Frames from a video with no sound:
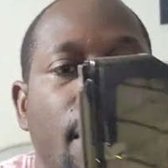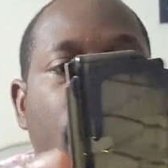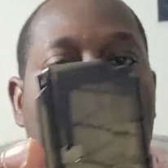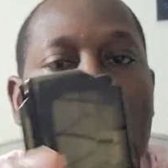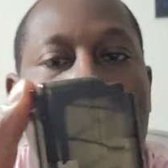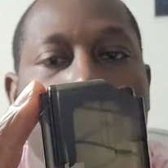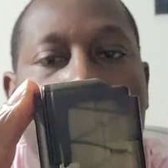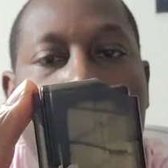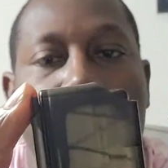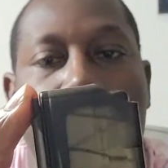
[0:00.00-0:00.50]

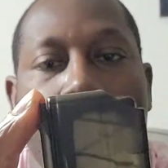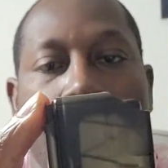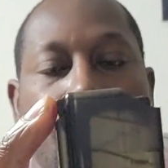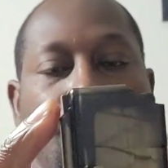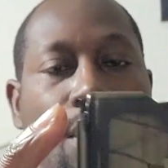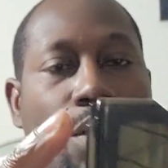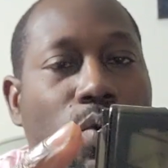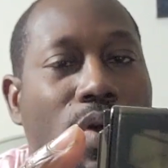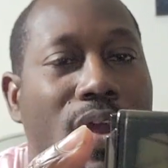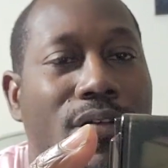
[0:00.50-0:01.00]
that was a problem.
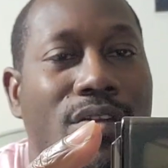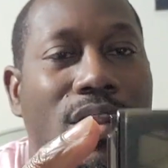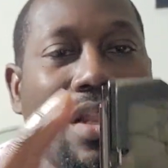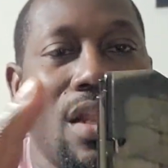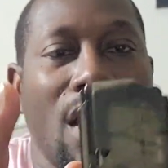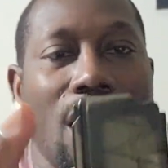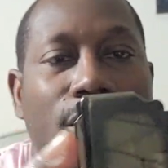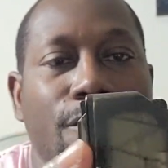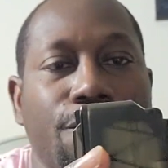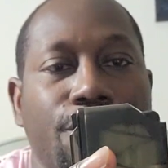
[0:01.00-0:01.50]
They were having a
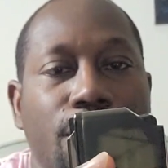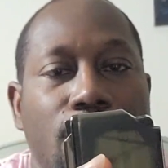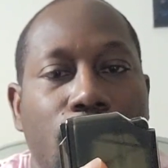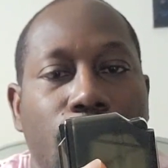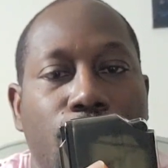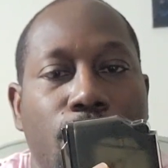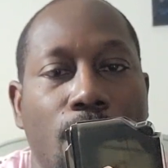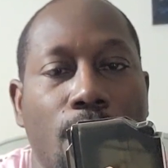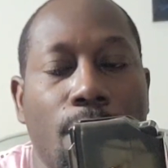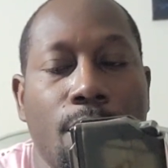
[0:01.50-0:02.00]
lot of
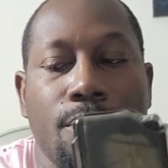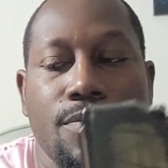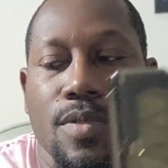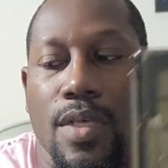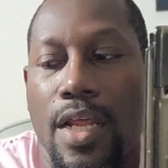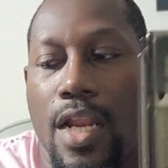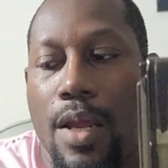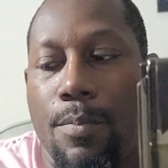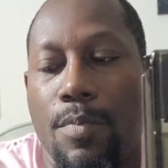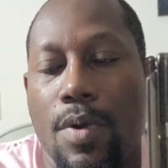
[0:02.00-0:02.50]
feeding problems.
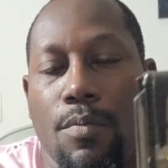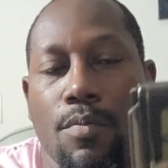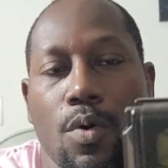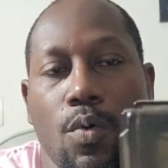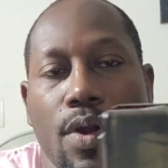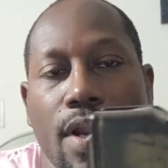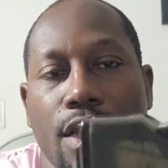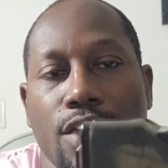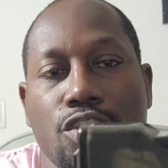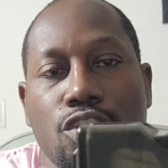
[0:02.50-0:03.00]
And I remember
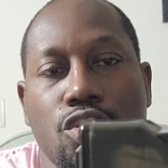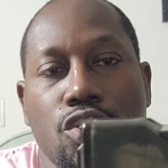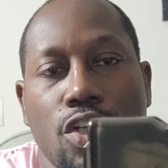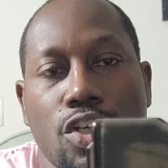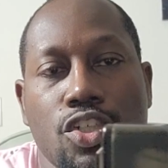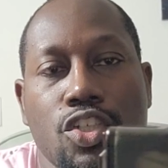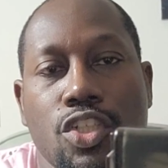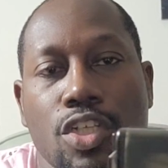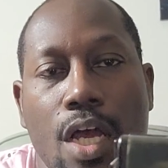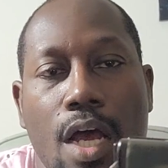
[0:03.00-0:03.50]
when I
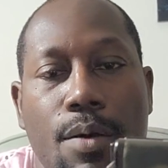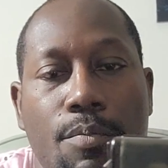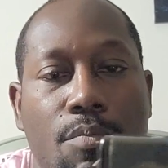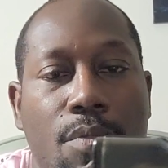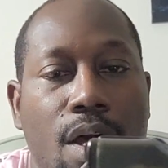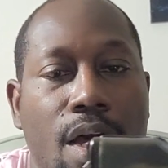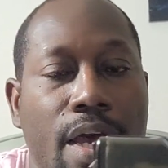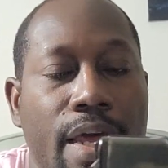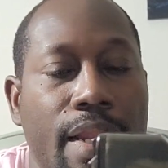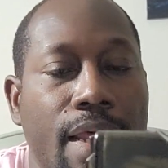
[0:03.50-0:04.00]
just shot
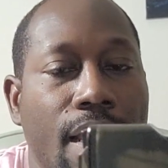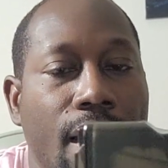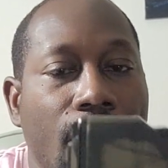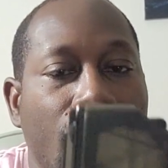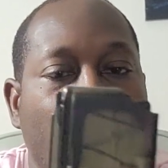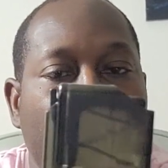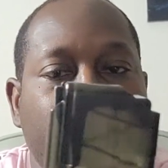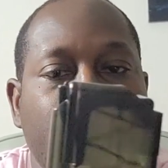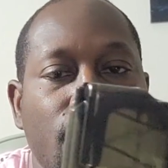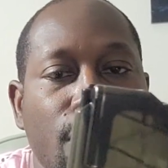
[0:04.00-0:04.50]
mine,
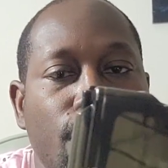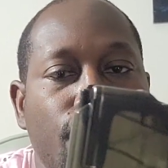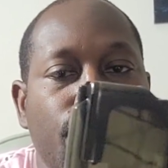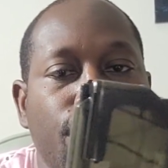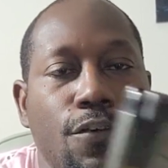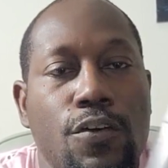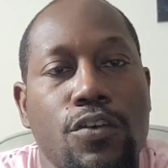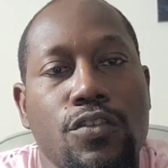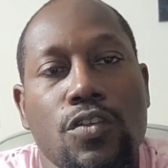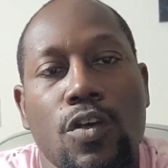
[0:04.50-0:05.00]
I think the
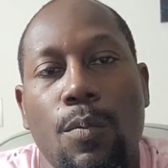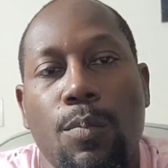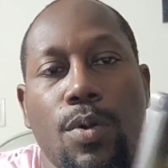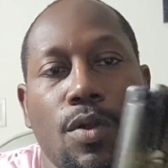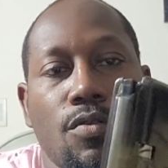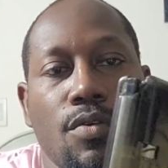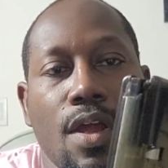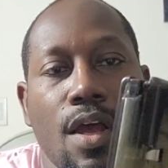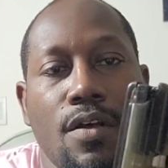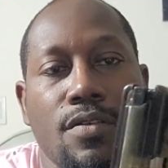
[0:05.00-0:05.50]
first couple
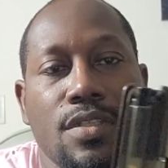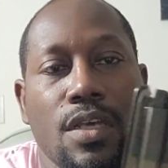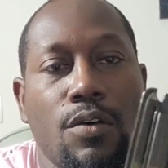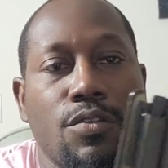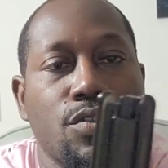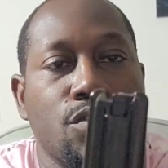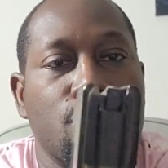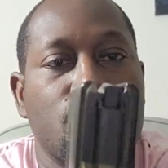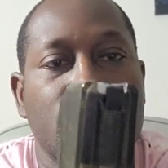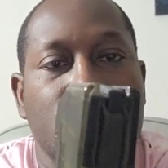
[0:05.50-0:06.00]
of rounds I
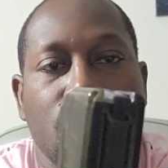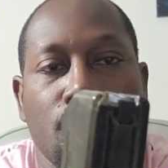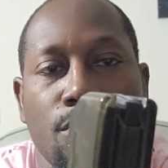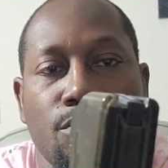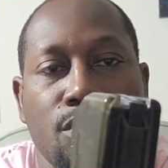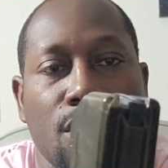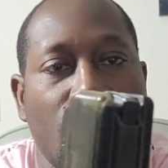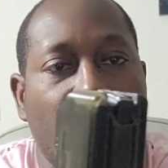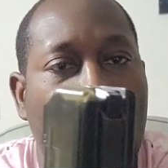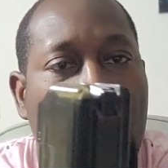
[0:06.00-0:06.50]
was using
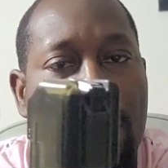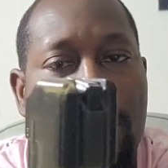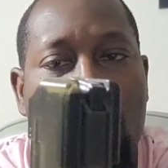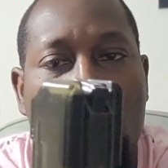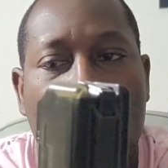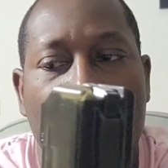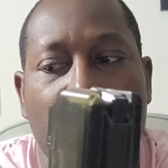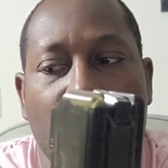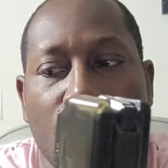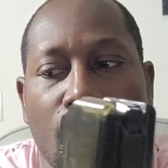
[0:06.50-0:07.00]
some
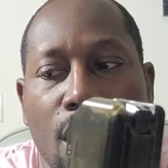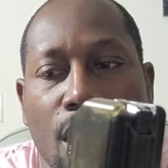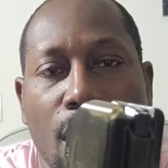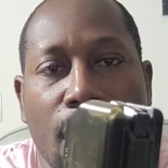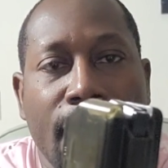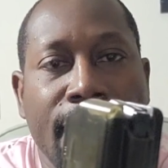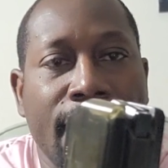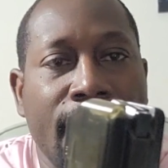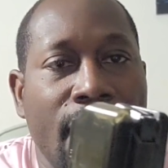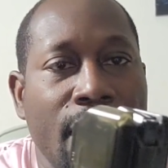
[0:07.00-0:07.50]
Talamo
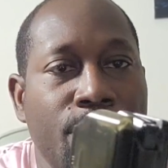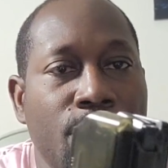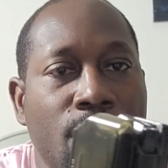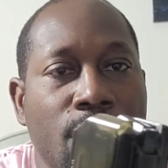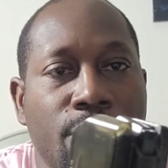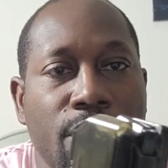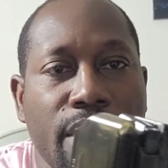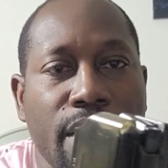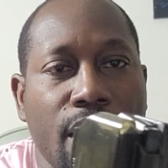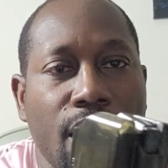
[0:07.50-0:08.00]

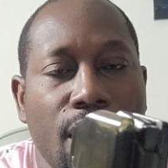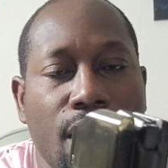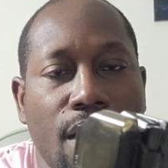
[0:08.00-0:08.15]
9mm